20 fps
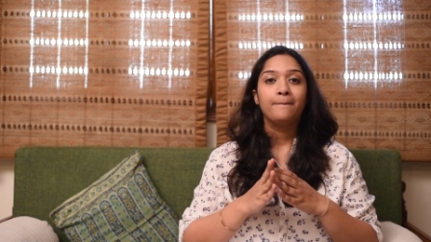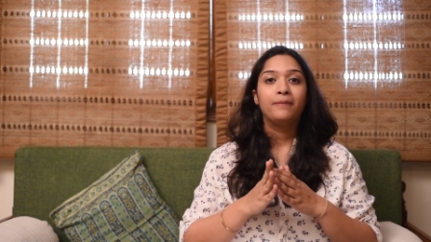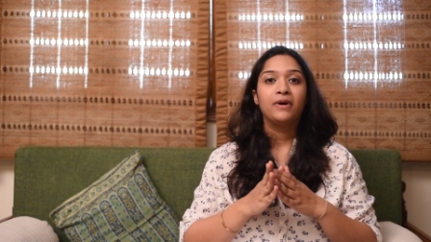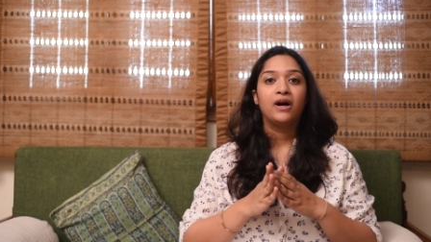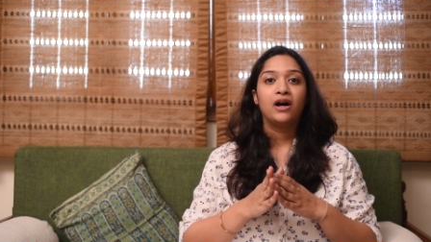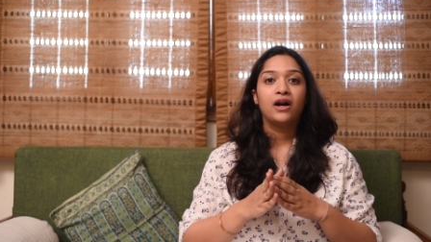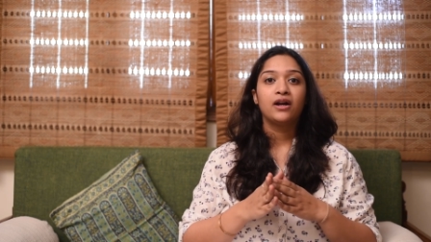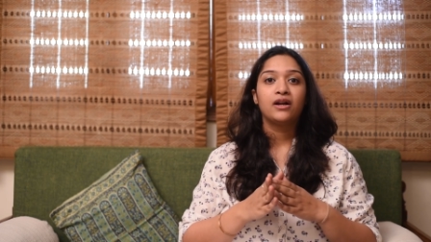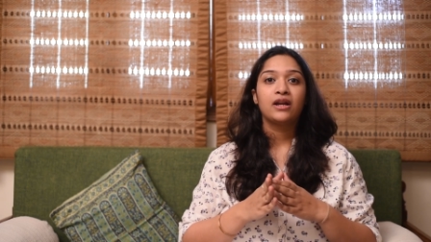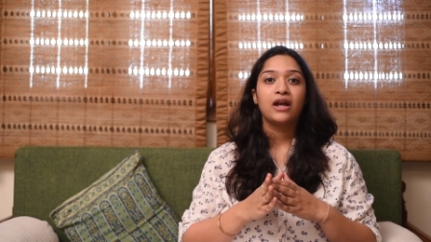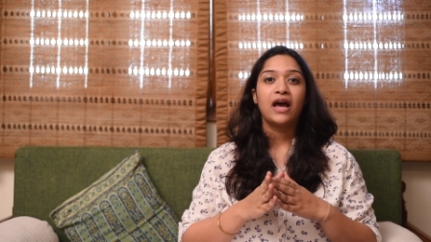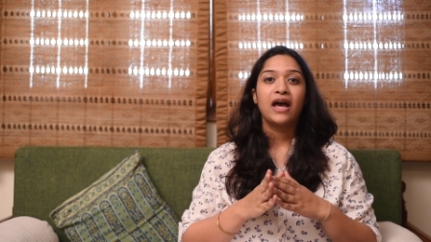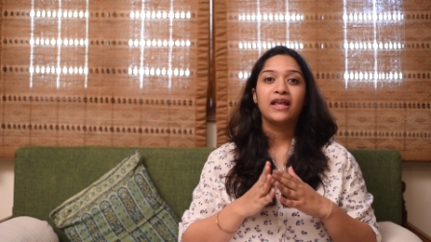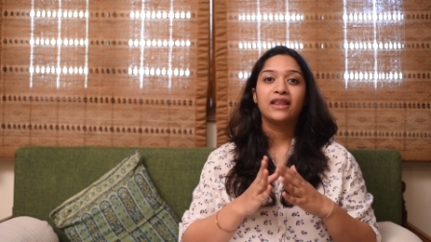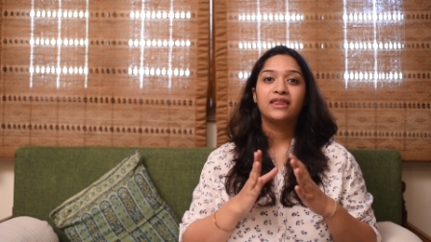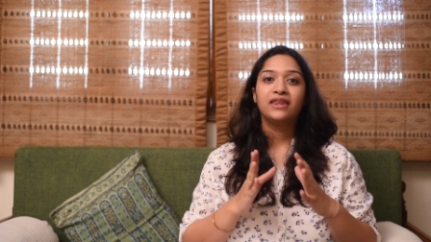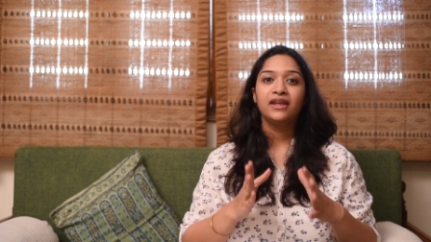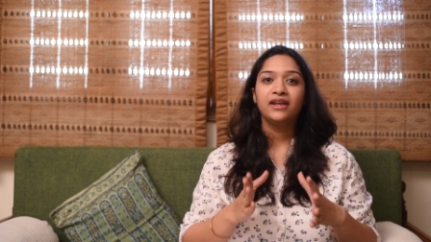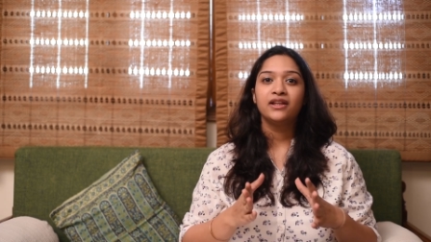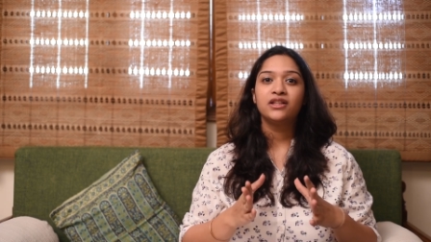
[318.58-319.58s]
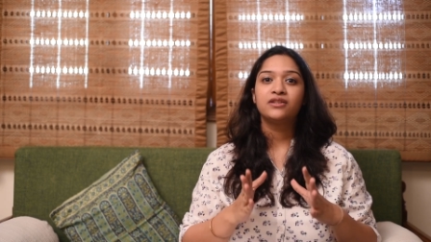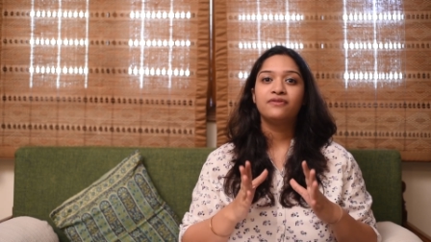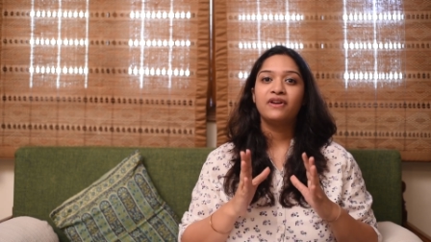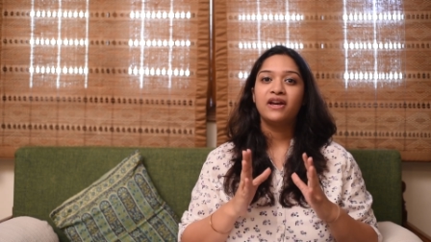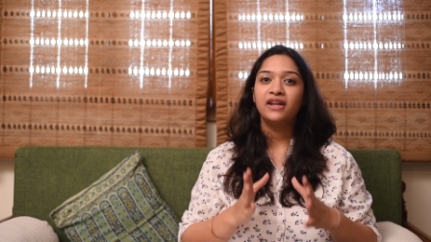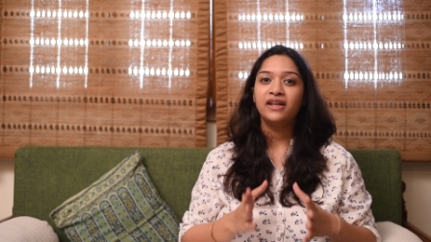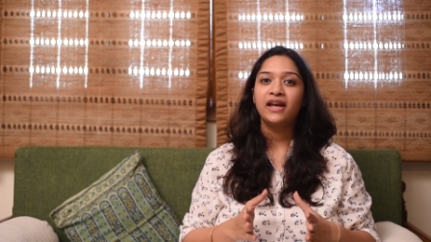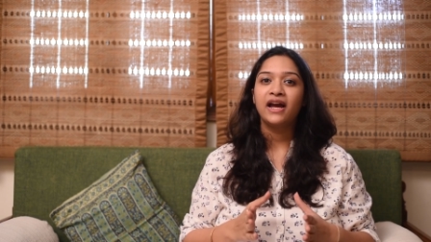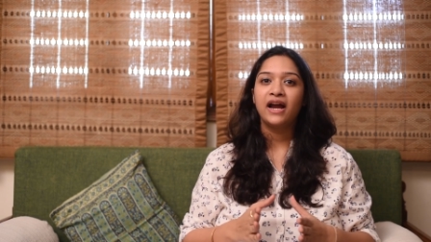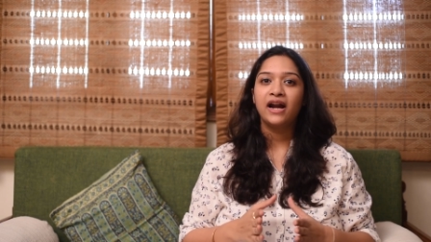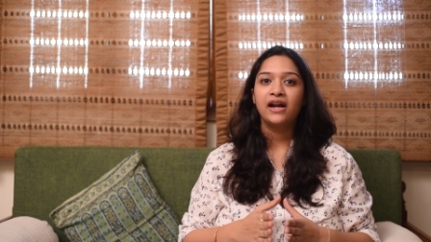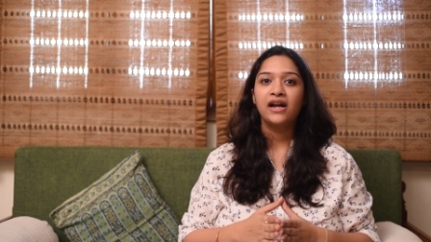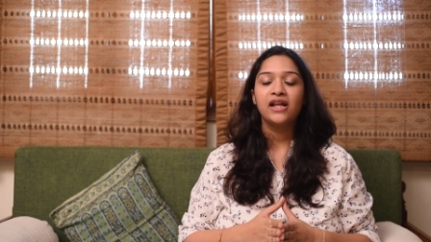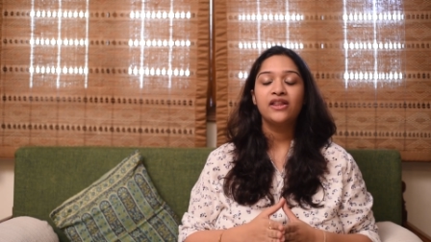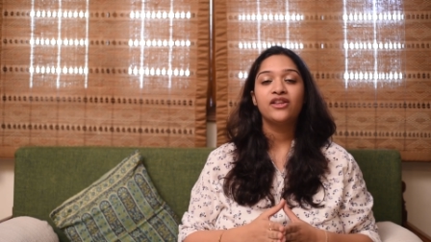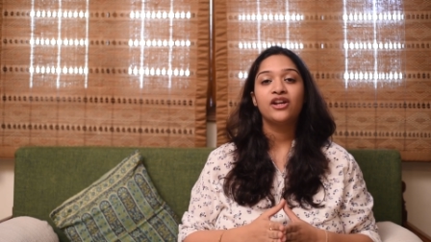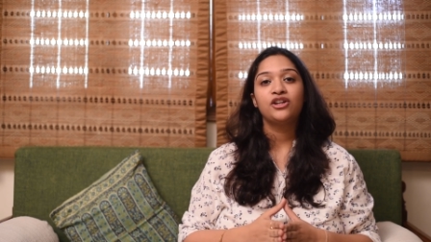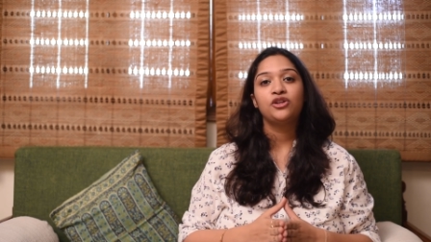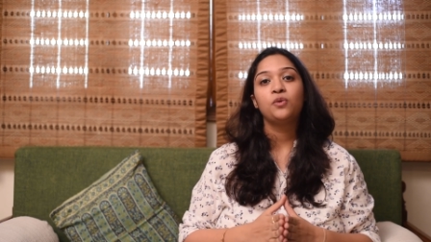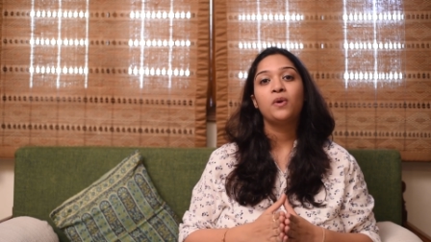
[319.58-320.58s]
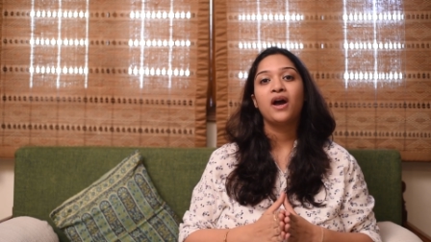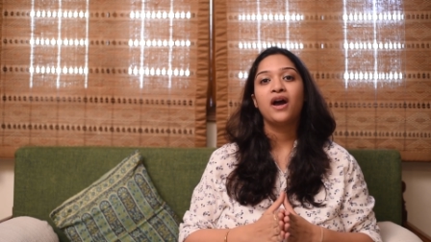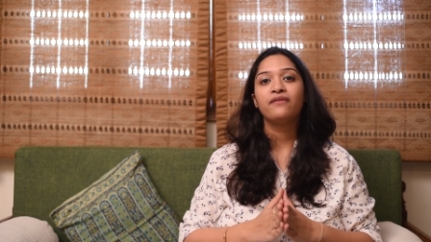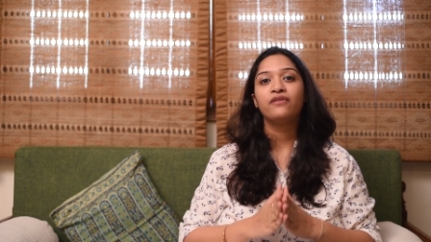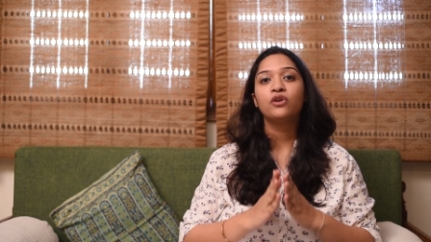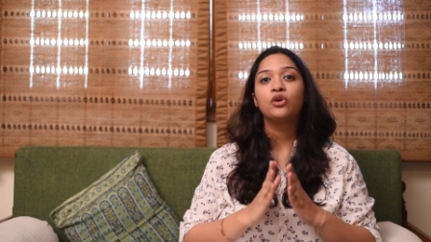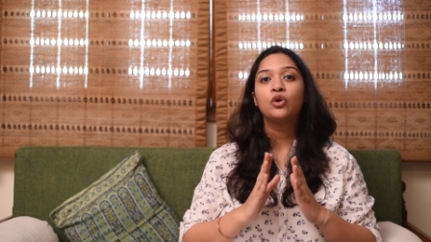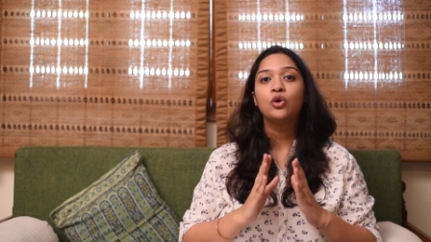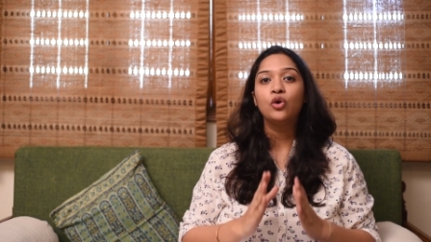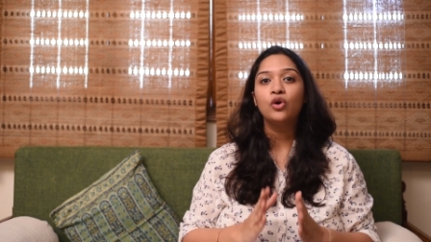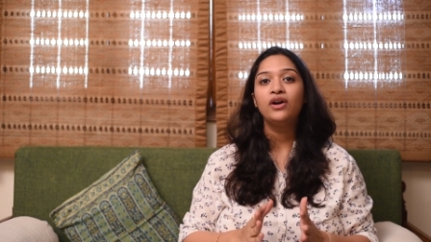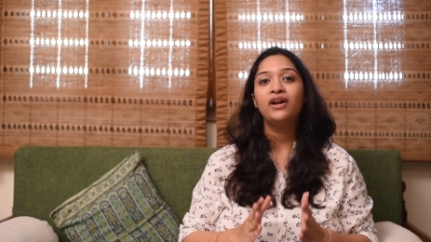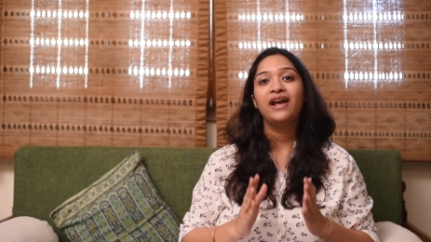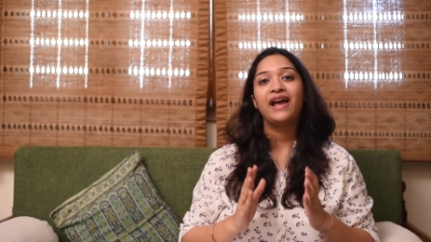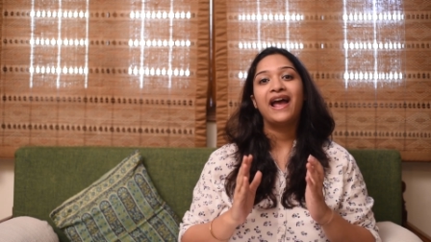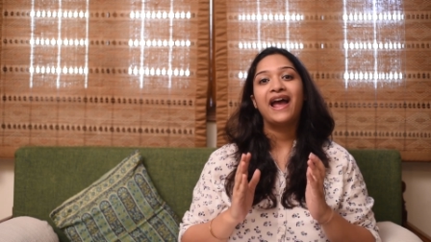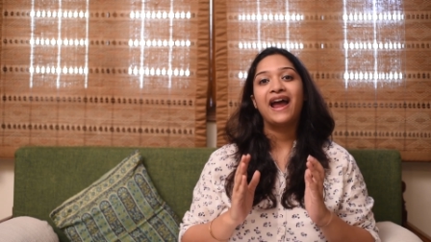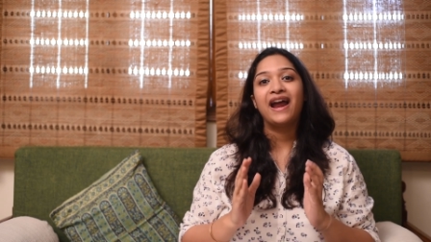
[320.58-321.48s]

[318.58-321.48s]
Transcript: But I think it's very handy that you have a good